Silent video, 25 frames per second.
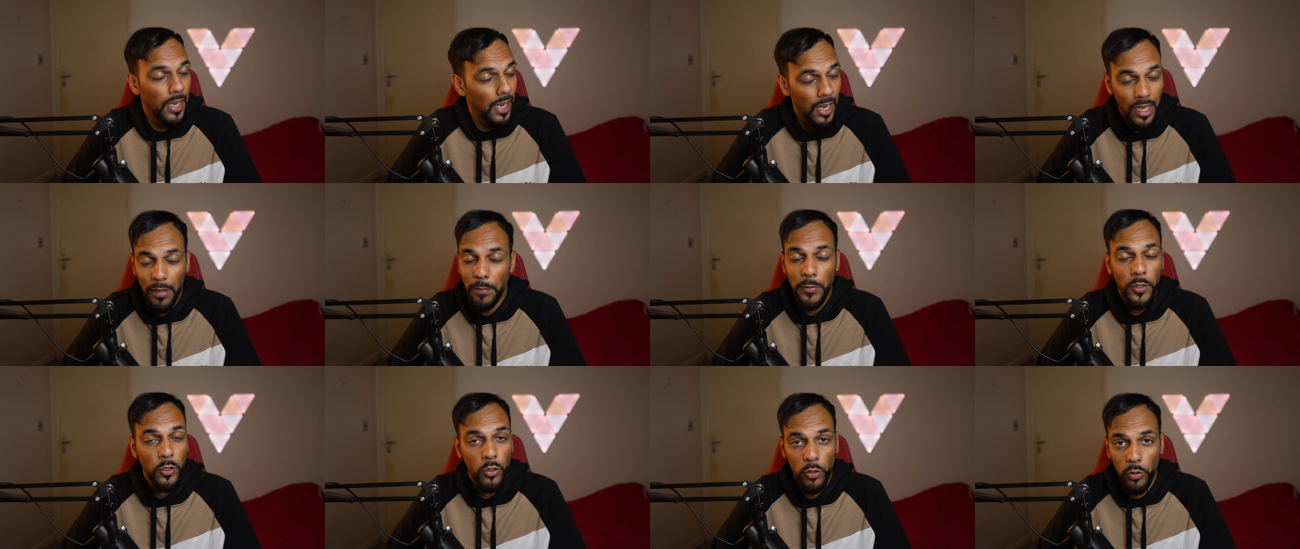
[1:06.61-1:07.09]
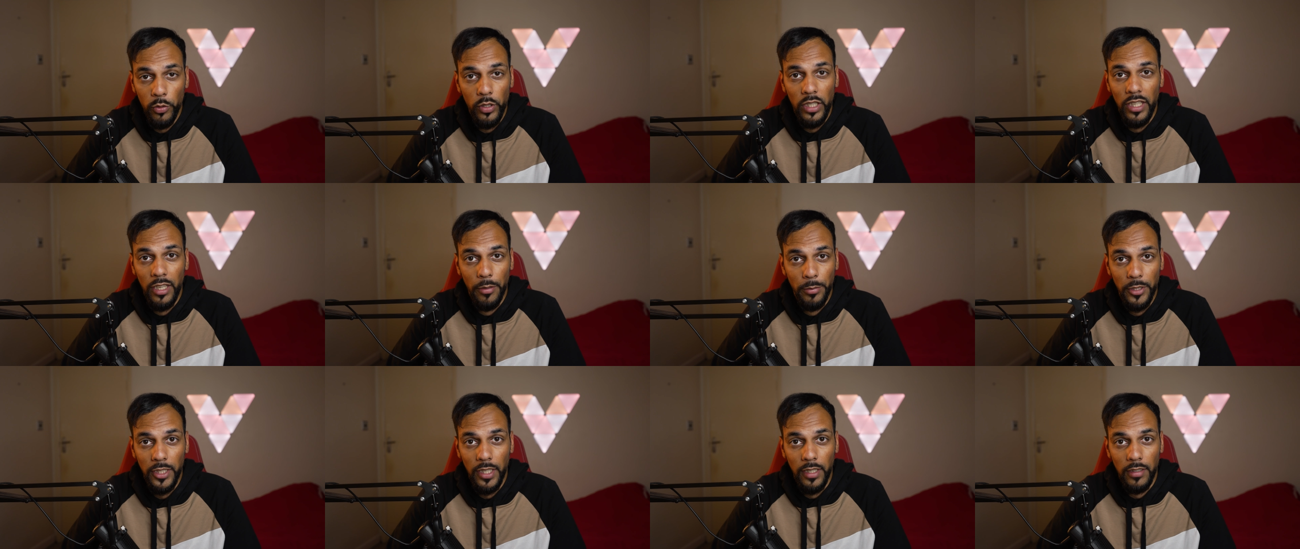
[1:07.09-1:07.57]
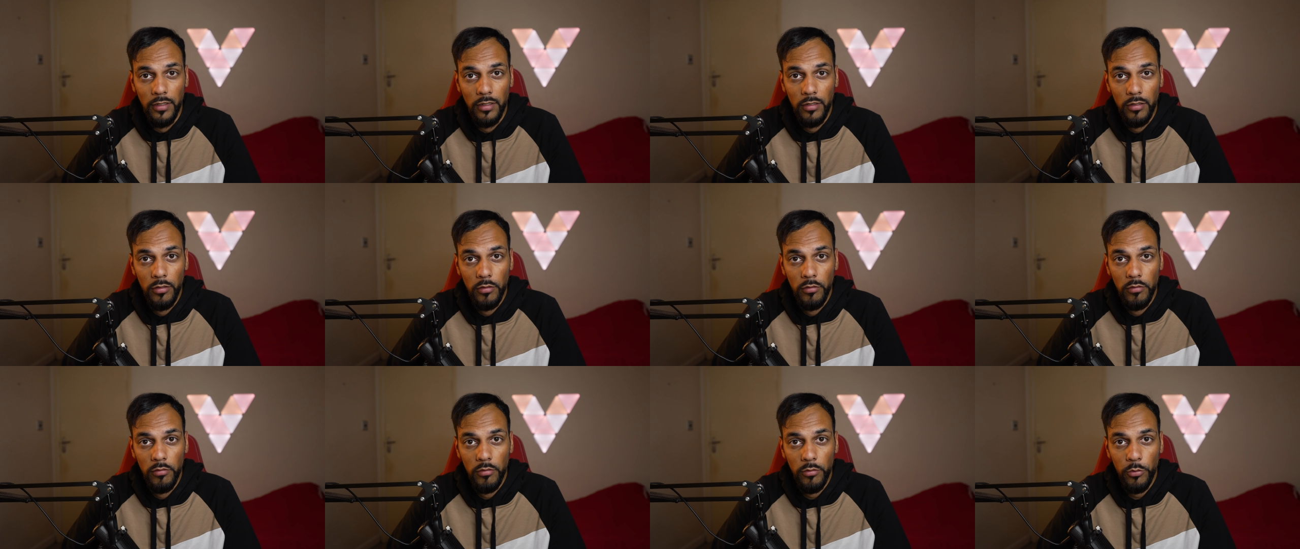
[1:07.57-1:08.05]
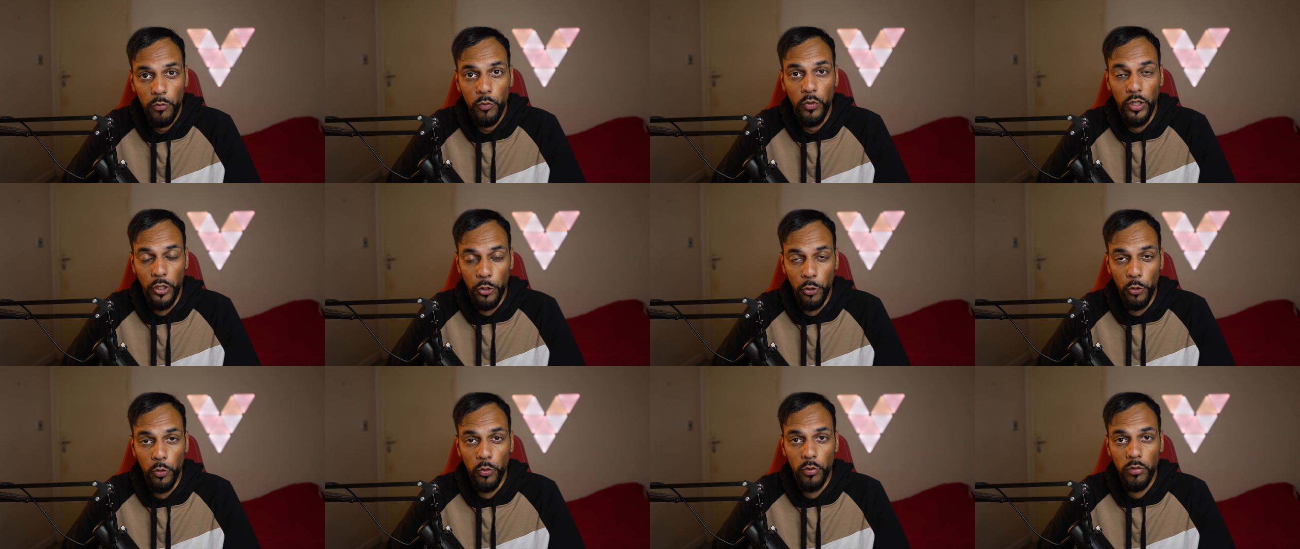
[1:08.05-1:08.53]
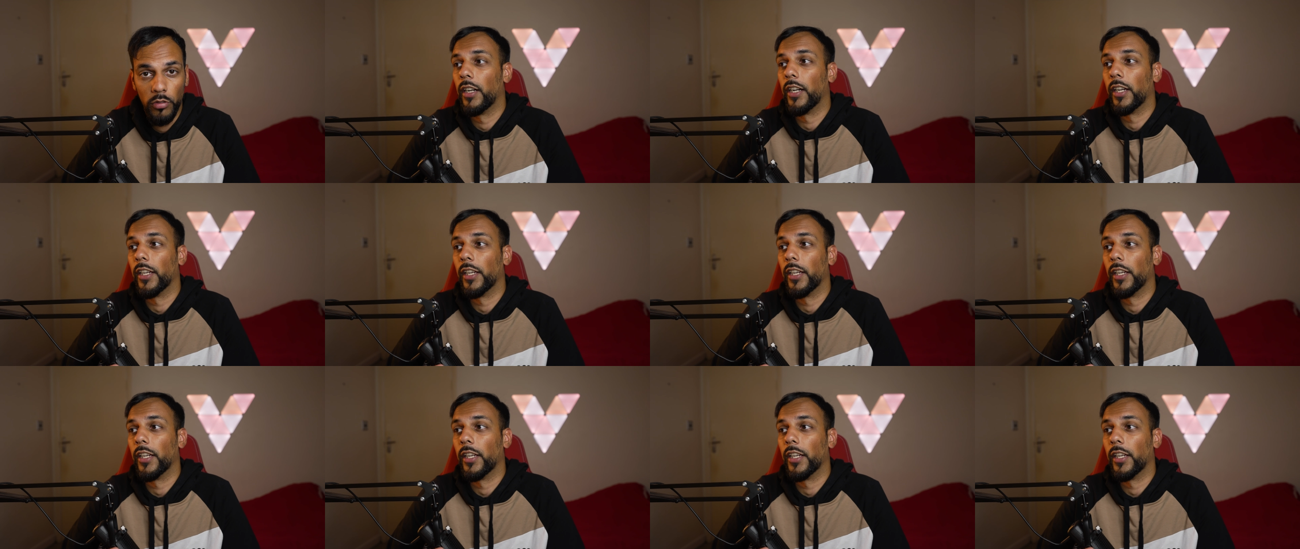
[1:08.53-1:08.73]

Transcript: absolutely obsessed with Dune.